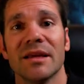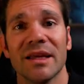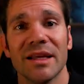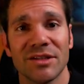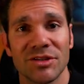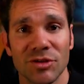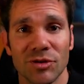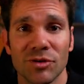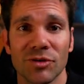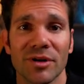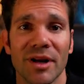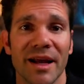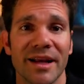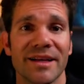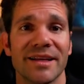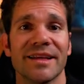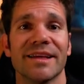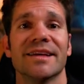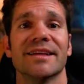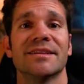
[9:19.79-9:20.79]
it's a good
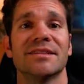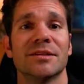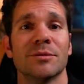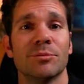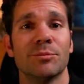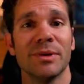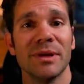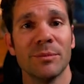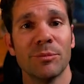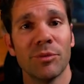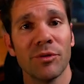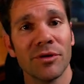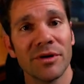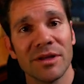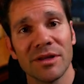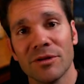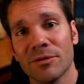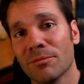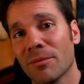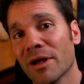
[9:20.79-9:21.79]
idea to be
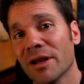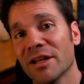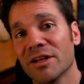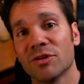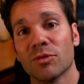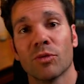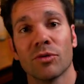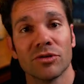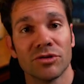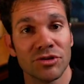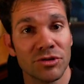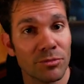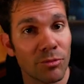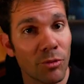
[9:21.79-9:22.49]
putting your money towards your